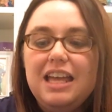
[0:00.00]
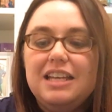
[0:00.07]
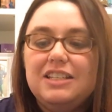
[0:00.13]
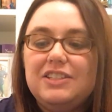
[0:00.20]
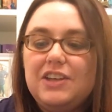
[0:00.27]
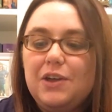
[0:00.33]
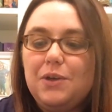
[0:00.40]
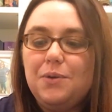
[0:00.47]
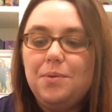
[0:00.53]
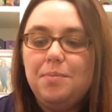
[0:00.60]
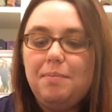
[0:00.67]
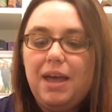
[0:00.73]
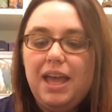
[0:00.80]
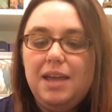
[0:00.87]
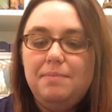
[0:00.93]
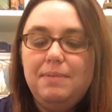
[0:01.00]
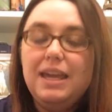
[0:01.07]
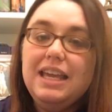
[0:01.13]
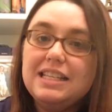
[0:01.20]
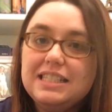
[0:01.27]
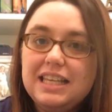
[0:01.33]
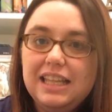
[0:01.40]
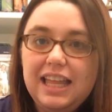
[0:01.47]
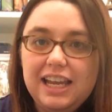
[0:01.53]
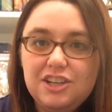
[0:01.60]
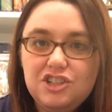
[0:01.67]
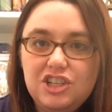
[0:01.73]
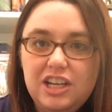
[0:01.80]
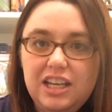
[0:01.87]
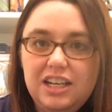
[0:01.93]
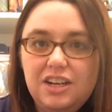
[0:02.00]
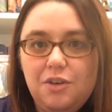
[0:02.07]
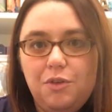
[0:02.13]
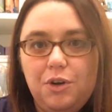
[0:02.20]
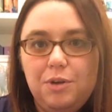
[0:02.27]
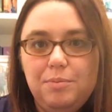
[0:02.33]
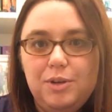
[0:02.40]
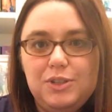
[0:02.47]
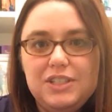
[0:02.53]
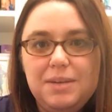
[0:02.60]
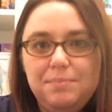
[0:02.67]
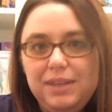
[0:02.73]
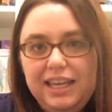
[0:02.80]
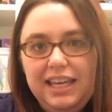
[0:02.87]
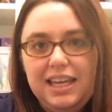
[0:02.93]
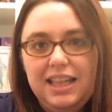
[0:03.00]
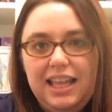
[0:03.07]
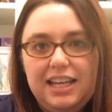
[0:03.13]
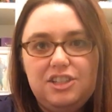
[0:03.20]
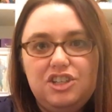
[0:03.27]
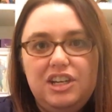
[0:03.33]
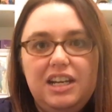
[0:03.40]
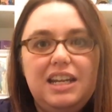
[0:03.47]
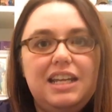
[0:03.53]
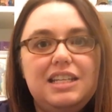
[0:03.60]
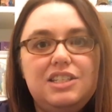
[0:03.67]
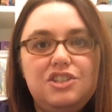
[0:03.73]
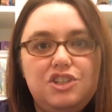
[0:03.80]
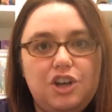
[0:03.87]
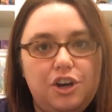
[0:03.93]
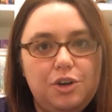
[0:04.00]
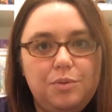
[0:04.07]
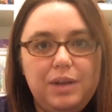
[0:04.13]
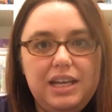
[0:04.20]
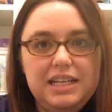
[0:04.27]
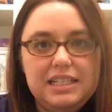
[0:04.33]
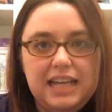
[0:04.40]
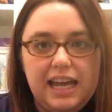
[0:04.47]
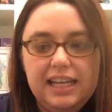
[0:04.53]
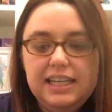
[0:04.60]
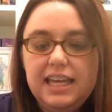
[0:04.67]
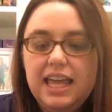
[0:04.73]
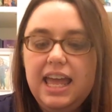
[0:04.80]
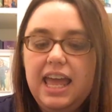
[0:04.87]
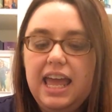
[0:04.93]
So my biggest collection, or most complete collection, is Darkwing Duck,